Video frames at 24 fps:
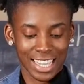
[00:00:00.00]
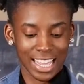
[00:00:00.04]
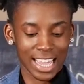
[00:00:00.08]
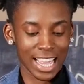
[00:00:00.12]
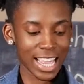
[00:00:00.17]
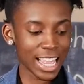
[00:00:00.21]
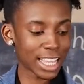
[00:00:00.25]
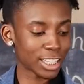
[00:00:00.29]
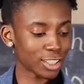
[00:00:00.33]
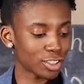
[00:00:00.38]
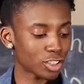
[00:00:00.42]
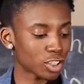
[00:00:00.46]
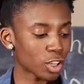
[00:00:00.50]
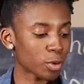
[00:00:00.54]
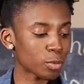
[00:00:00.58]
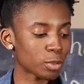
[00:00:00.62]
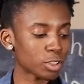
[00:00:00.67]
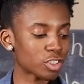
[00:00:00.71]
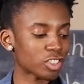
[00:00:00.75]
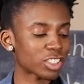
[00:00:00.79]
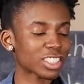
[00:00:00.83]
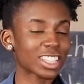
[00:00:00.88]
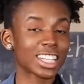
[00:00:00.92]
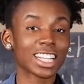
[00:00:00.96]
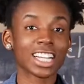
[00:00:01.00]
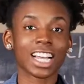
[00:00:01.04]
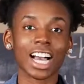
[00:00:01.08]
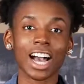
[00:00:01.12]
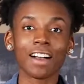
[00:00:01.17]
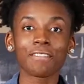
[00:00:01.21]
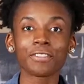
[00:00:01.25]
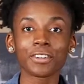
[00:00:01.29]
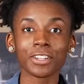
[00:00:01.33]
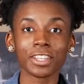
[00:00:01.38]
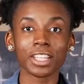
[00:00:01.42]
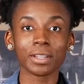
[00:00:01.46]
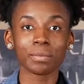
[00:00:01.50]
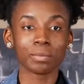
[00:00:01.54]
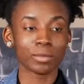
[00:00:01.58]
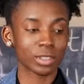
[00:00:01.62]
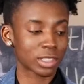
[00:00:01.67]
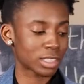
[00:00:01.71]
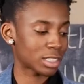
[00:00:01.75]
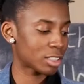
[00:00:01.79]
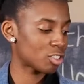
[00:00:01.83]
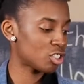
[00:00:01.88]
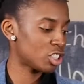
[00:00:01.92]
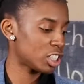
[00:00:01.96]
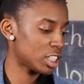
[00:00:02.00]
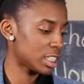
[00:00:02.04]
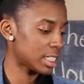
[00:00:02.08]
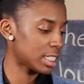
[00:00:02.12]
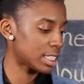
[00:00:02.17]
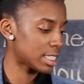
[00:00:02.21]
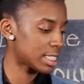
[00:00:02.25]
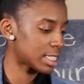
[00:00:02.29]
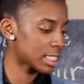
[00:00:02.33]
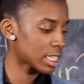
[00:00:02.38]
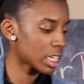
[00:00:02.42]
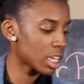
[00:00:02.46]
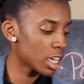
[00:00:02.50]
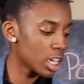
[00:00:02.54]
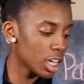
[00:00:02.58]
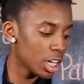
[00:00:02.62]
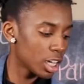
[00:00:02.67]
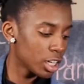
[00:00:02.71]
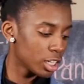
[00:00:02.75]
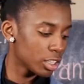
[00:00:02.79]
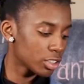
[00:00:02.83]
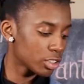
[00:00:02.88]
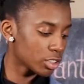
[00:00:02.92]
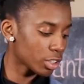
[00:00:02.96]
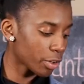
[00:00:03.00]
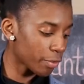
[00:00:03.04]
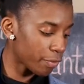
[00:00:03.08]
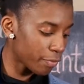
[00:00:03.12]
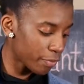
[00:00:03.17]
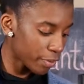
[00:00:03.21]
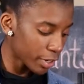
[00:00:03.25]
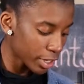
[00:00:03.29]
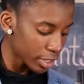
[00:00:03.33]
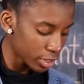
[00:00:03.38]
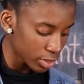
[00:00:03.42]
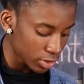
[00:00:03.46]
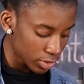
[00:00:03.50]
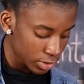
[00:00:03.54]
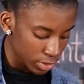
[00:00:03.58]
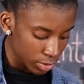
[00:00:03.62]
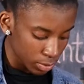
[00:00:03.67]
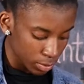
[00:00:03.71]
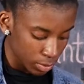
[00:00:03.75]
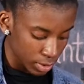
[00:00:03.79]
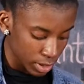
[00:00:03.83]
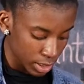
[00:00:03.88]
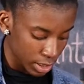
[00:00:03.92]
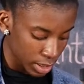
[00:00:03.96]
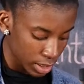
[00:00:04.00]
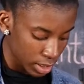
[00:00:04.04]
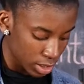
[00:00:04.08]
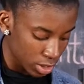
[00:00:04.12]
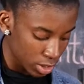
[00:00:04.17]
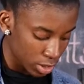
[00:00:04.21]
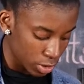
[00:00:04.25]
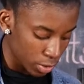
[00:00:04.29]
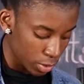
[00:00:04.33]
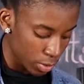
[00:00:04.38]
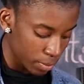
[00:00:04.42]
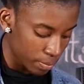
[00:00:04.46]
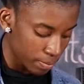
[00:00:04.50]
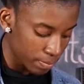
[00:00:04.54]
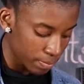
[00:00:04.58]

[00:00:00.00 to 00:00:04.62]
And so we're just gonna cover them with cheese. So first we're gonna do,